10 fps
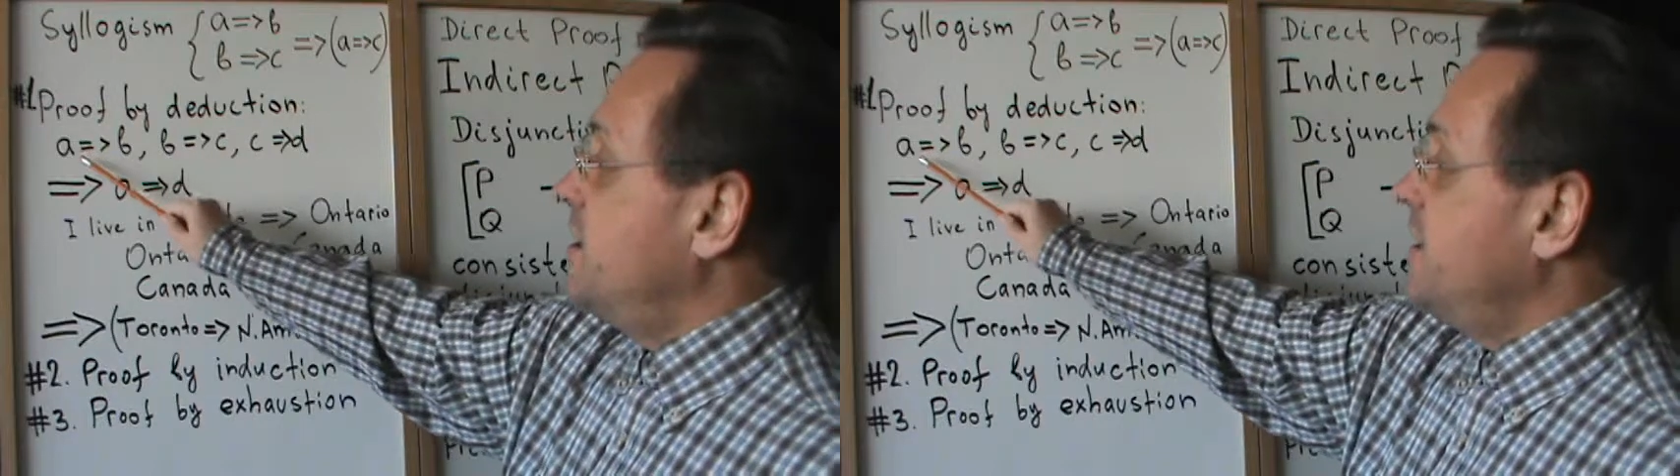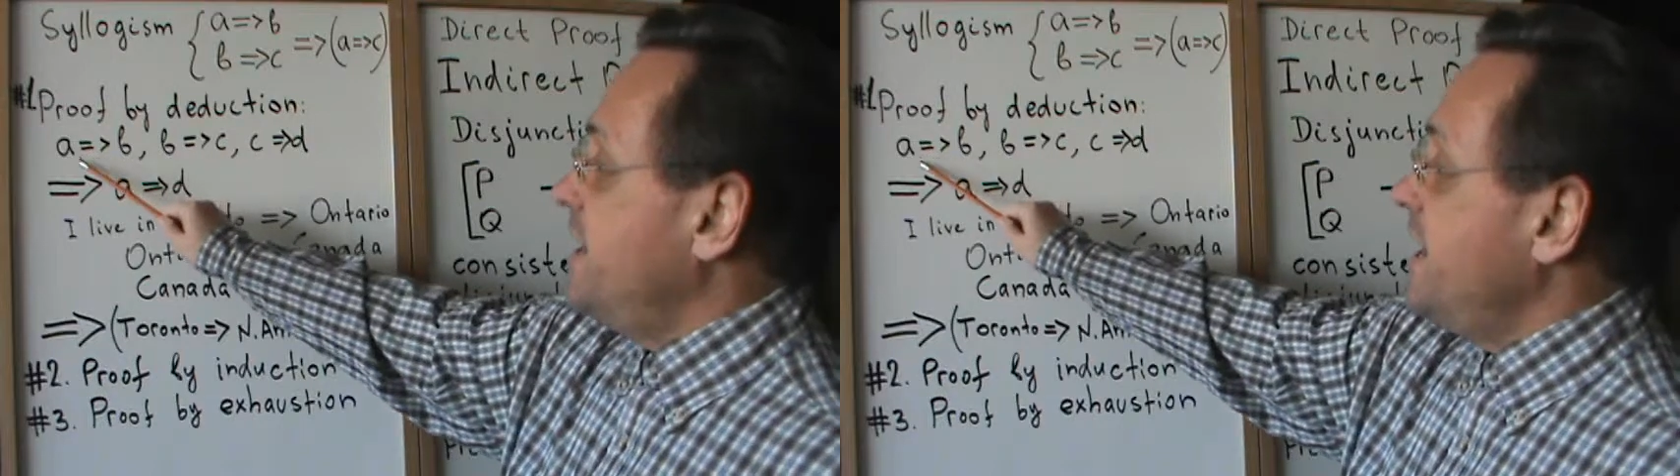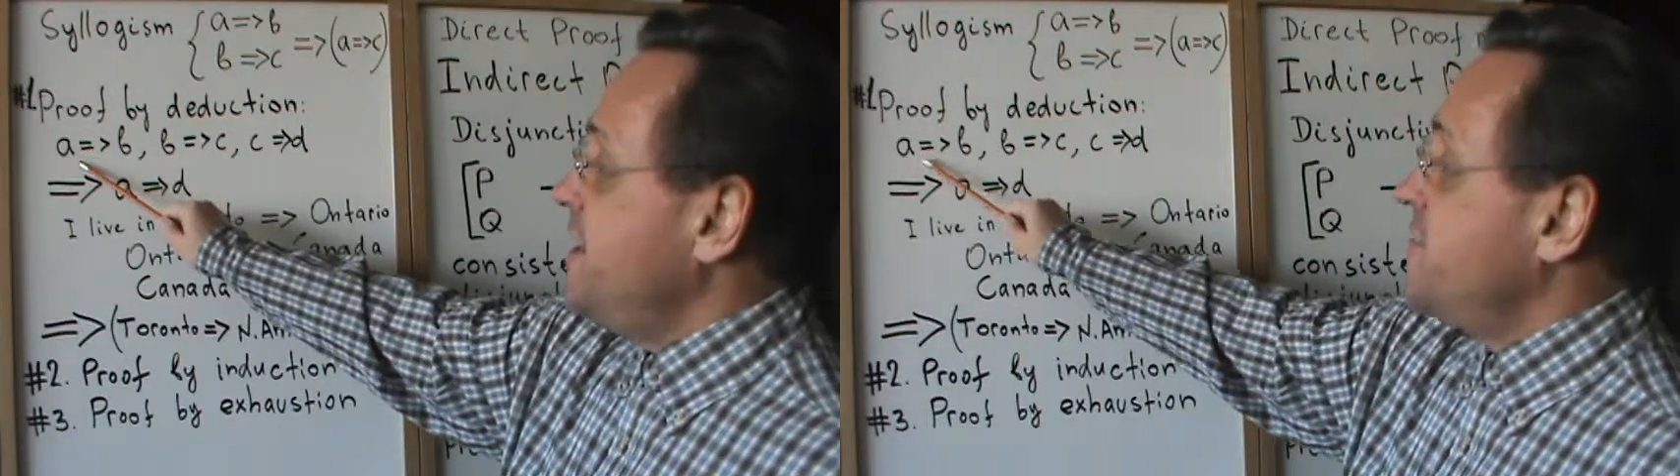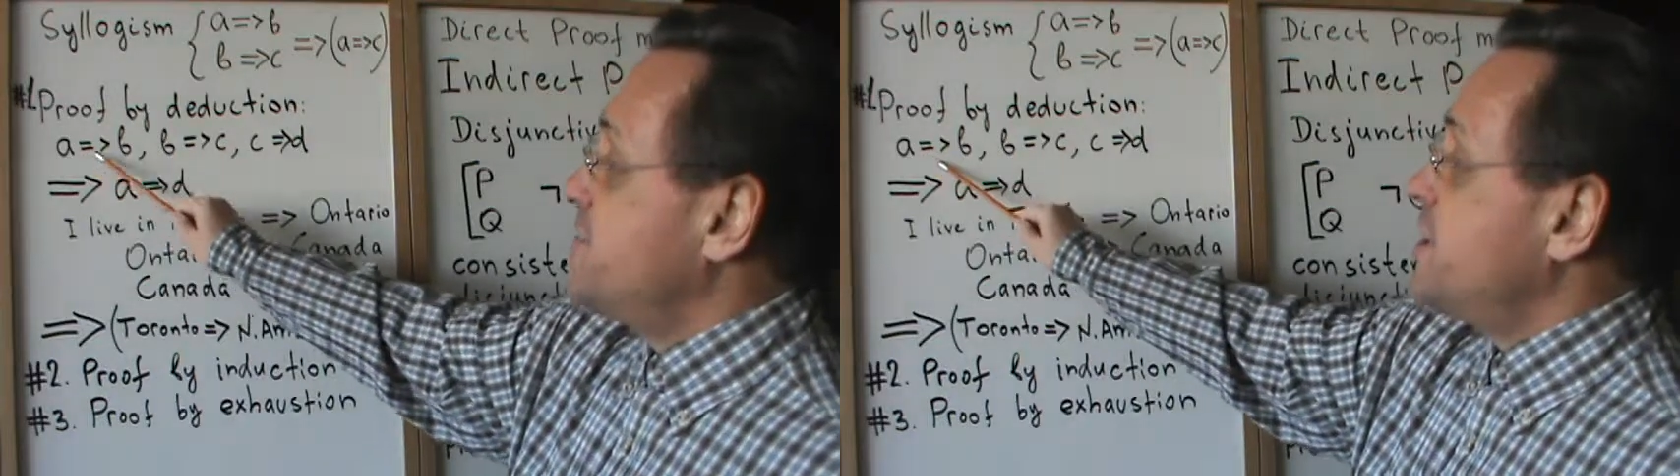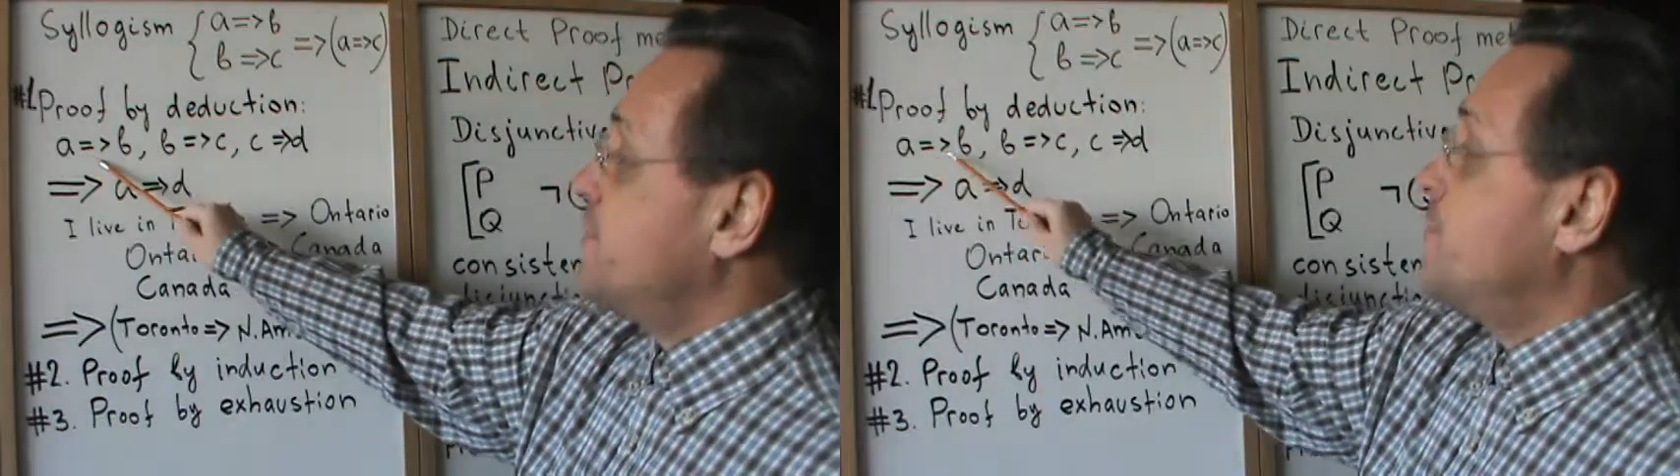A
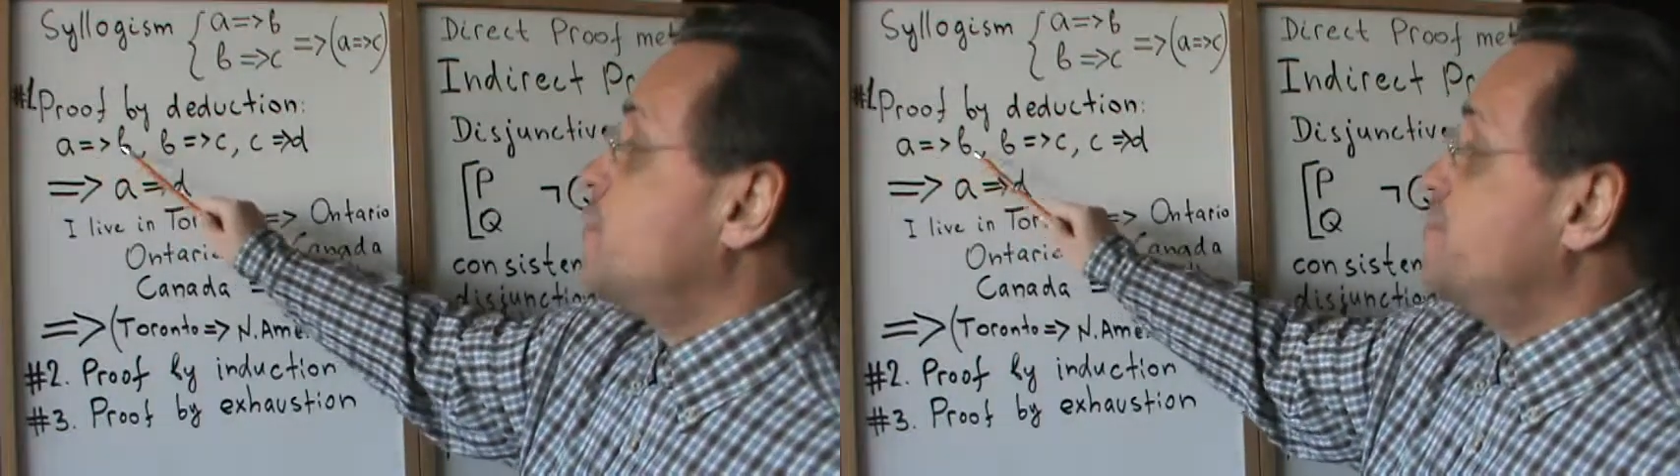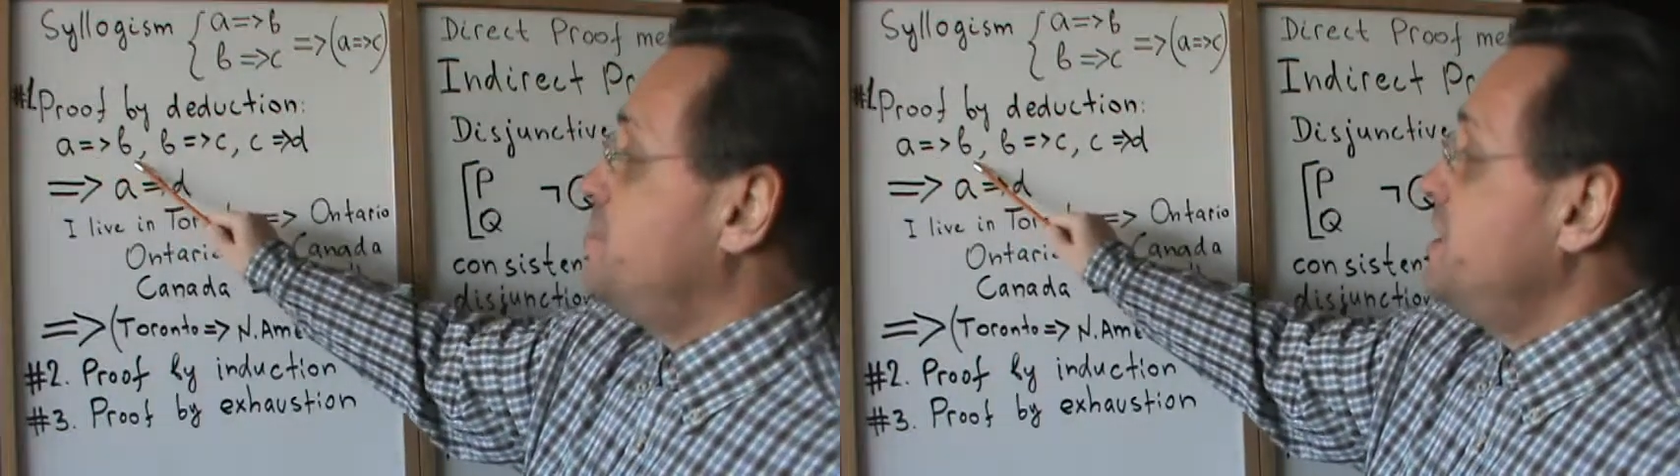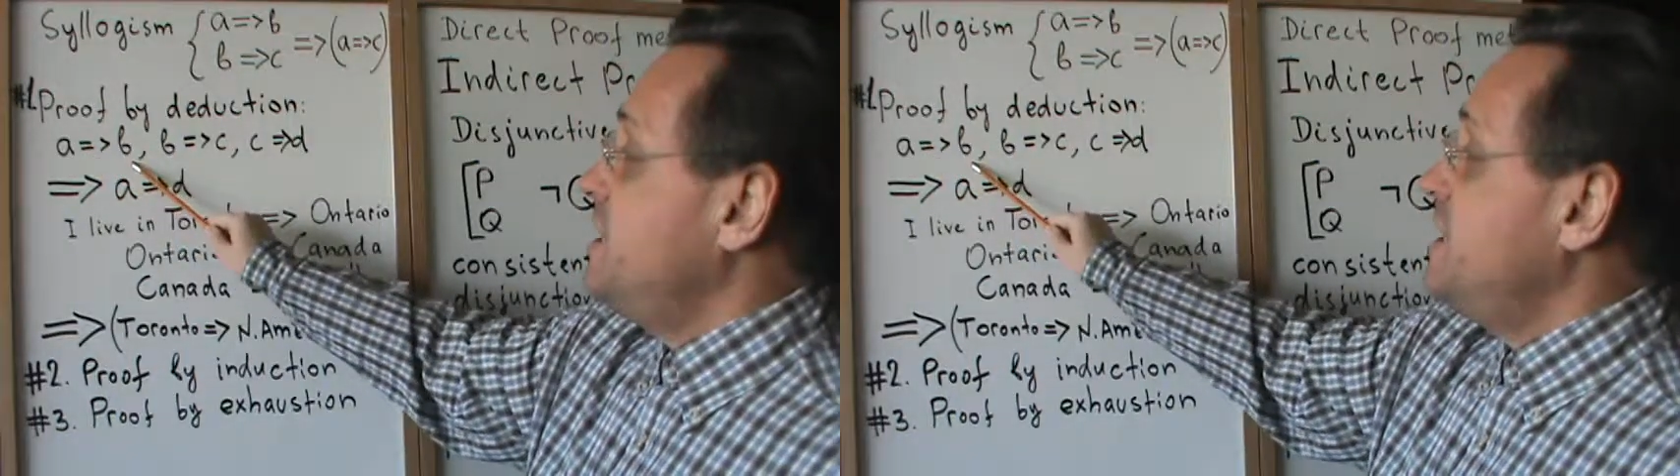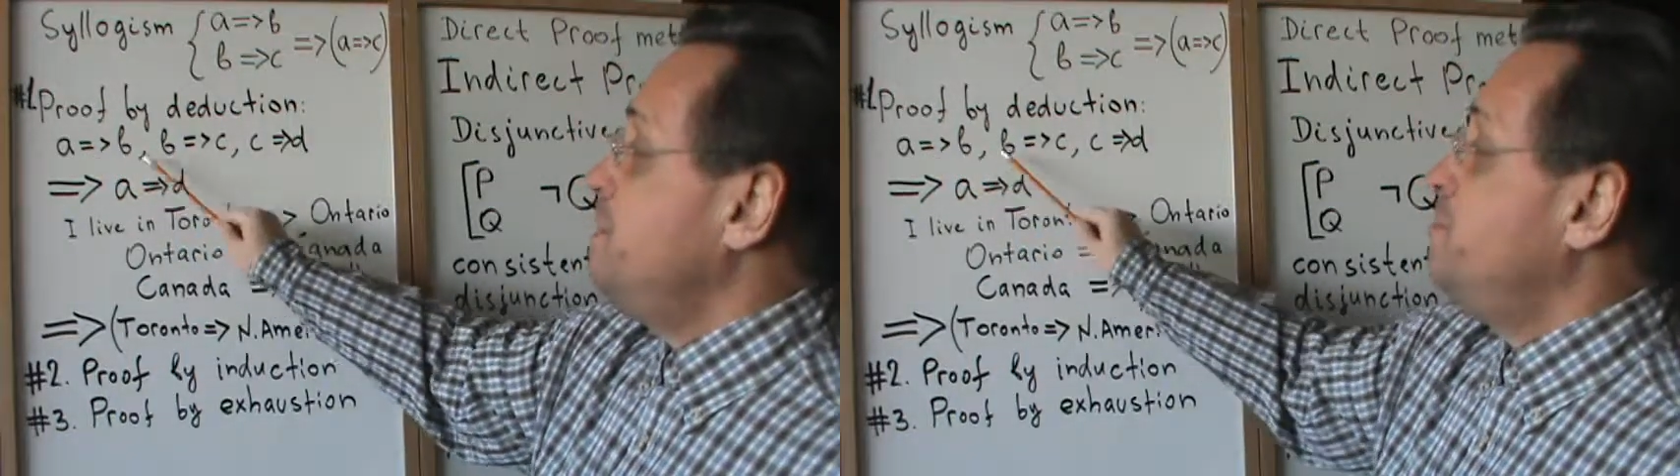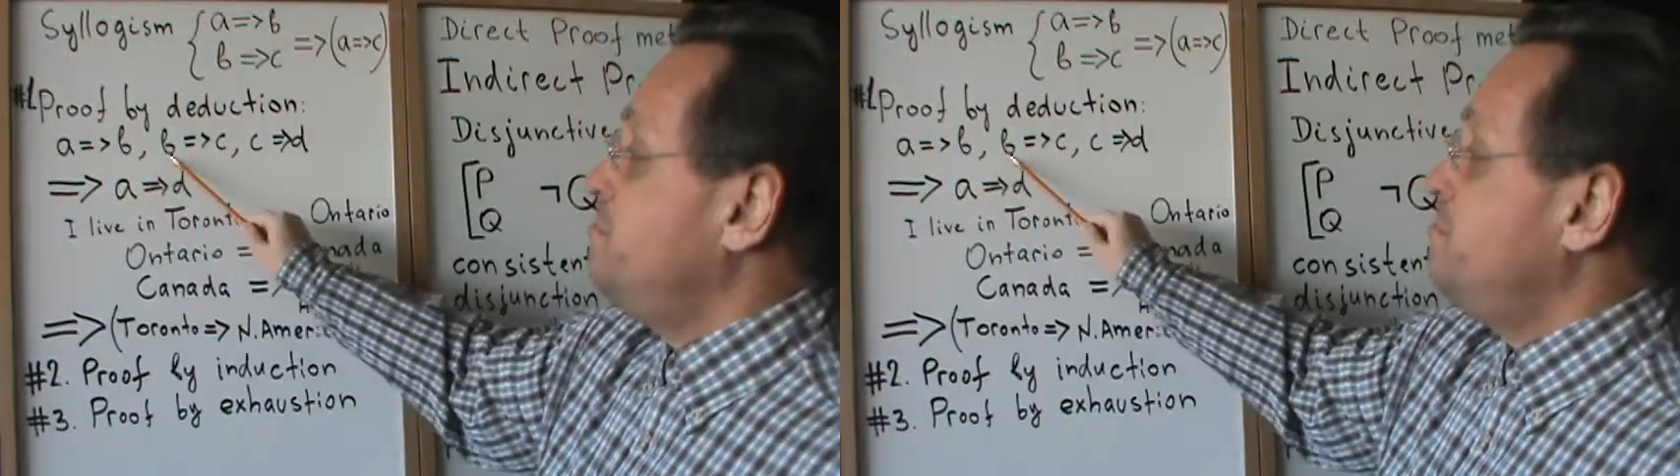therefore B,